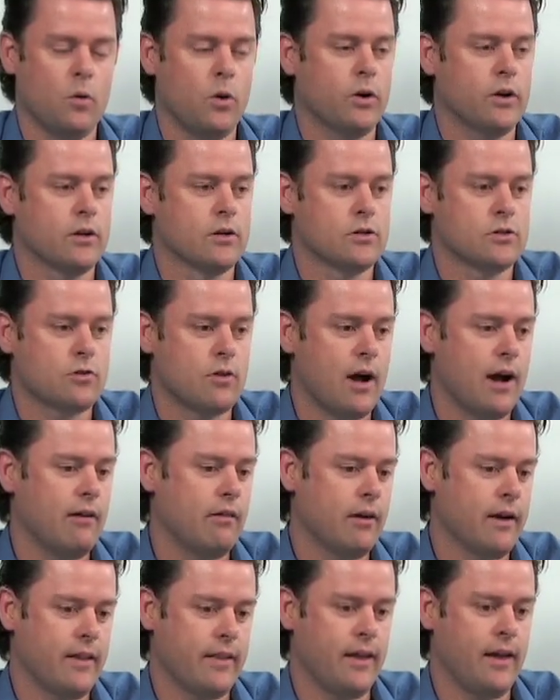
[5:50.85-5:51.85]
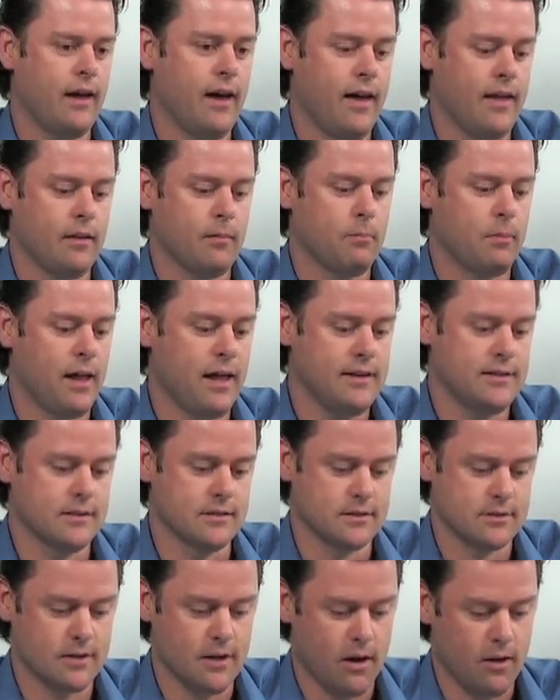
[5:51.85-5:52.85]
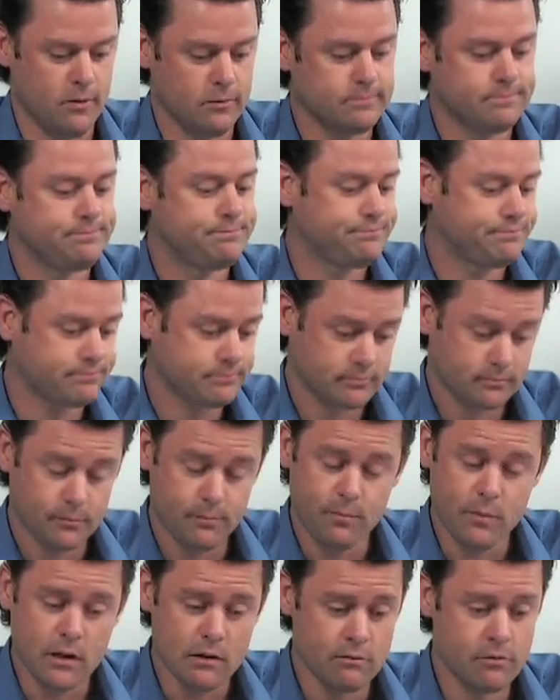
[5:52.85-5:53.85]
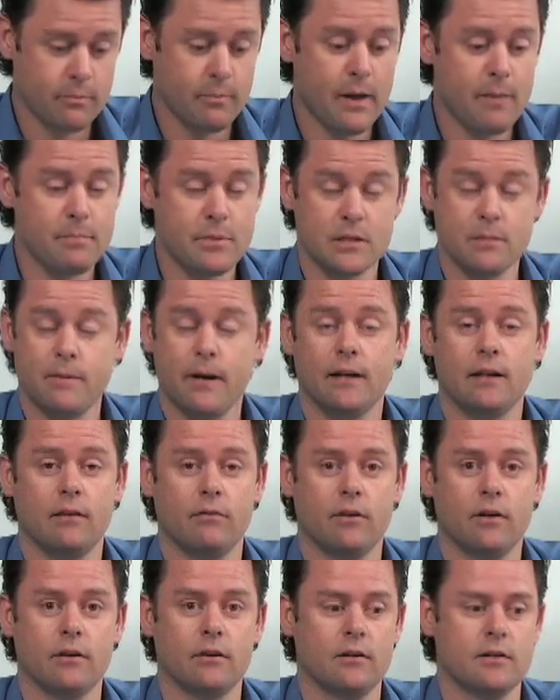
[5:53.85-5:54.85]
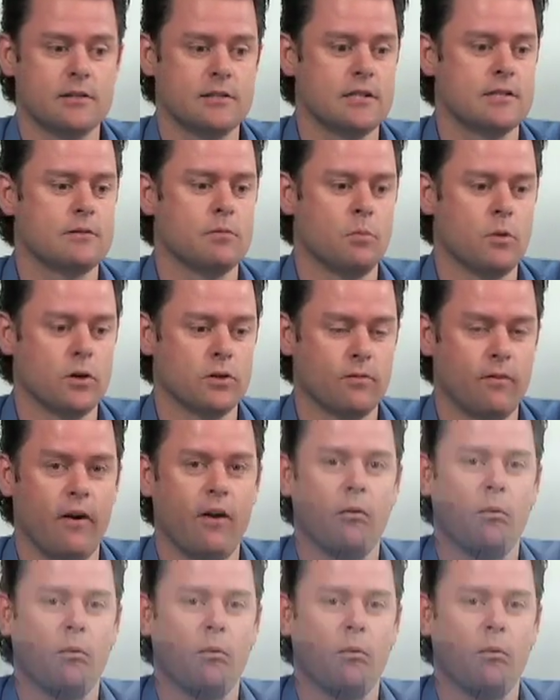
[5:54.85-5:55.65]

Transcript: in Australia and other places. So, from that perspective, the system works very